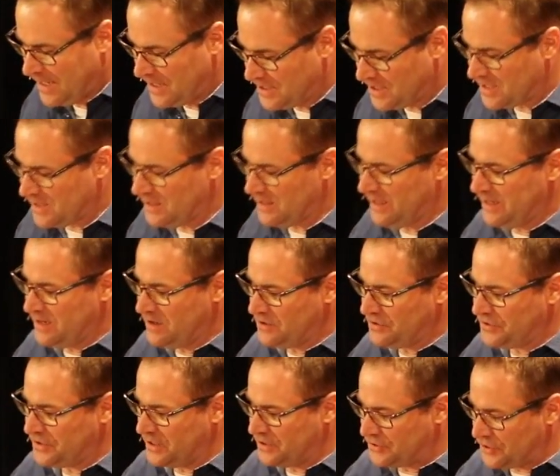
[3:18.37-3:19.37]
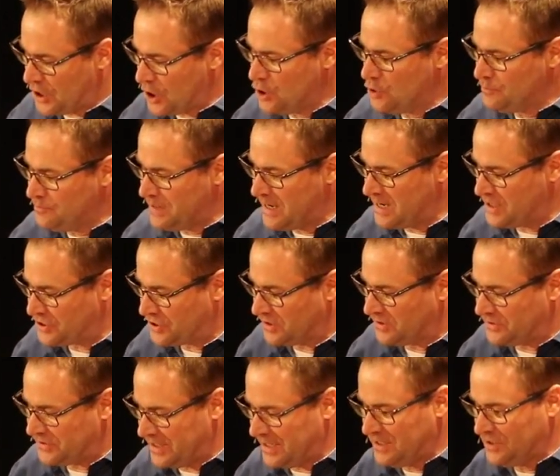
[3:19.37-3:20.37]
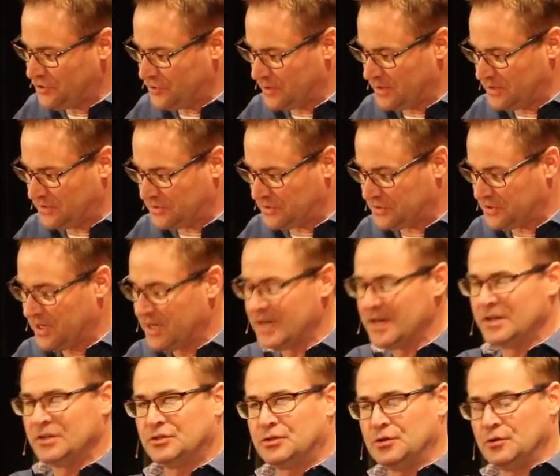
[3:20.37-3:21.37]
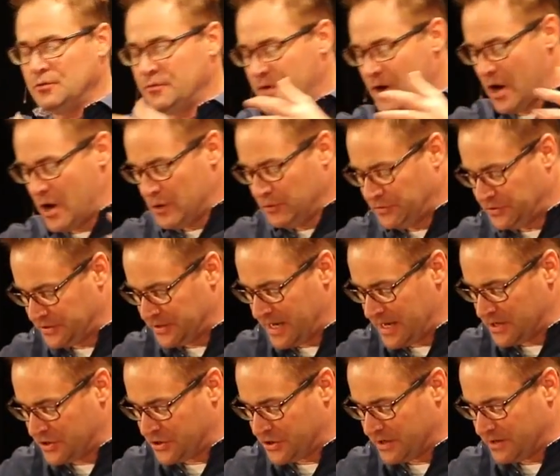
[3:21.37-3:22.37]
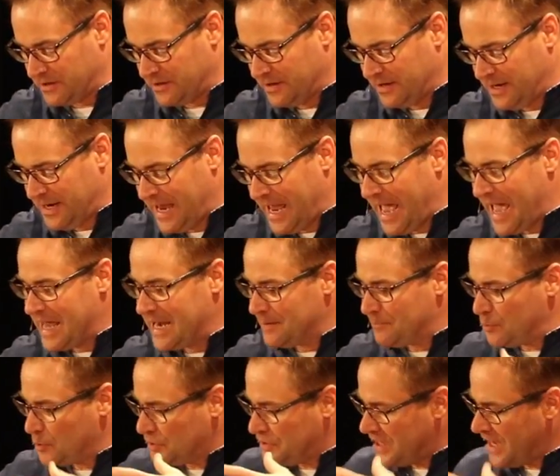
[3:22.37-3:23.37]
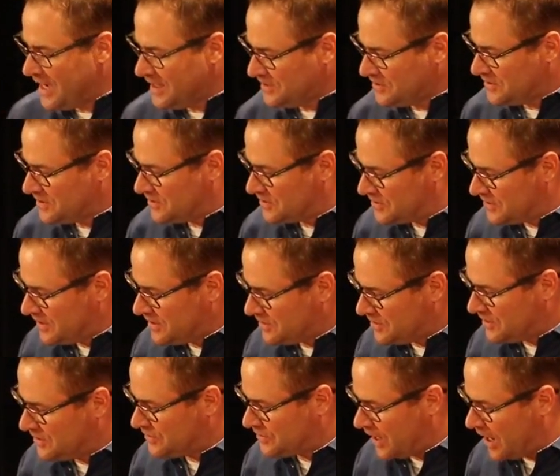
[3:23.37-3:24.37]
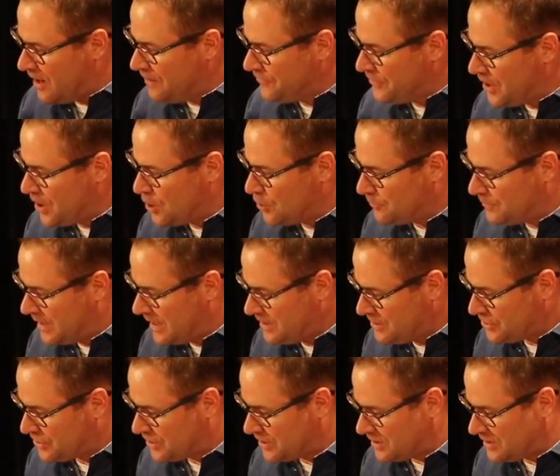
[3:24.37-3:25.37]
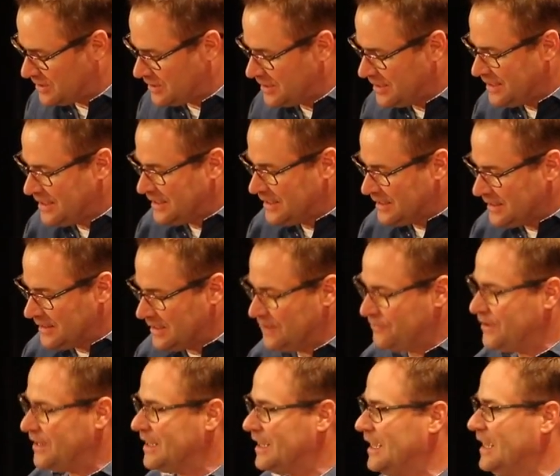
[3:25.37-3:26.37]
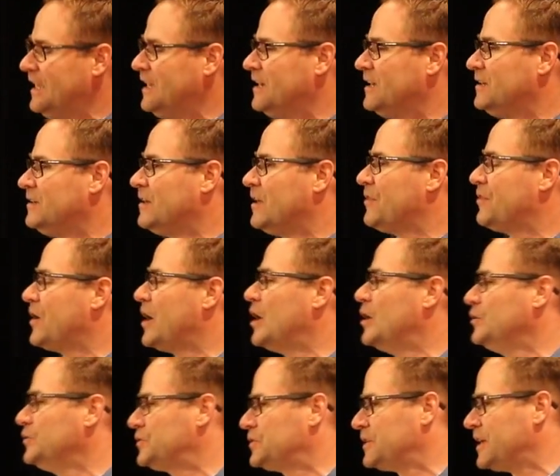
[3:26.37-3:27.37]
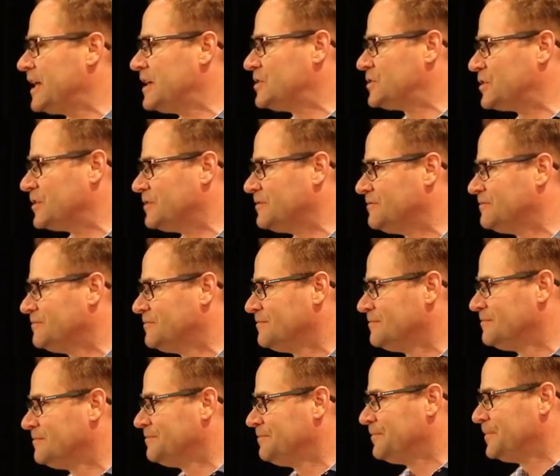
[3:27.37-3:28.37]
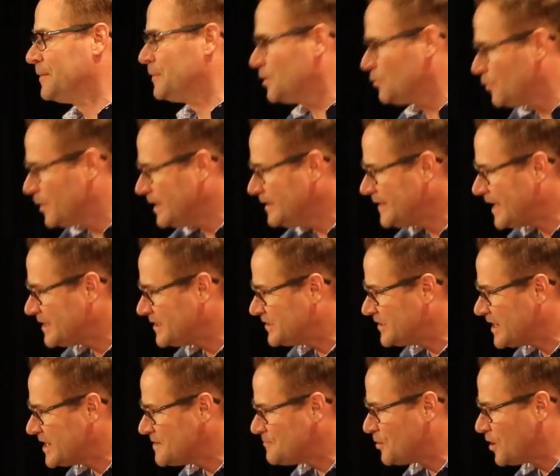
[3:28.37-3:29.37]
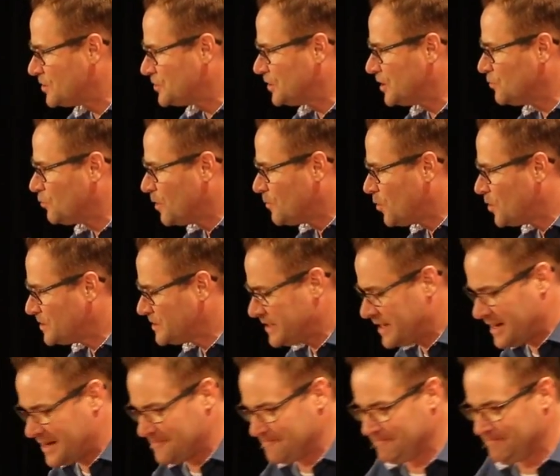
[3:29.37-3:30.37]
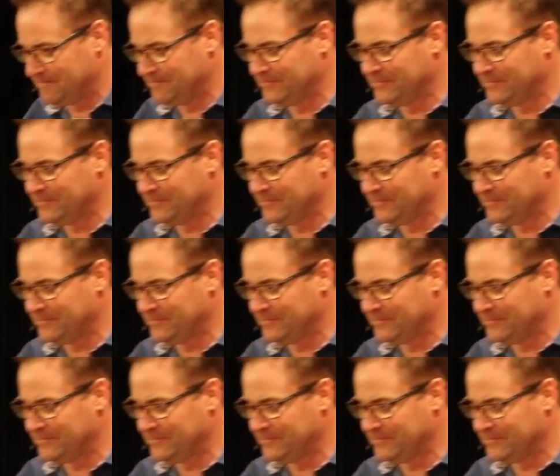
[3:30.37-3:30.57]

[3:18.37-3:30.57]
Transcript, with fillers: It declares its home nation's interests to the host nation, and it protects the citizens of the home nation living in the host nation." Let me read that second part to you one more time.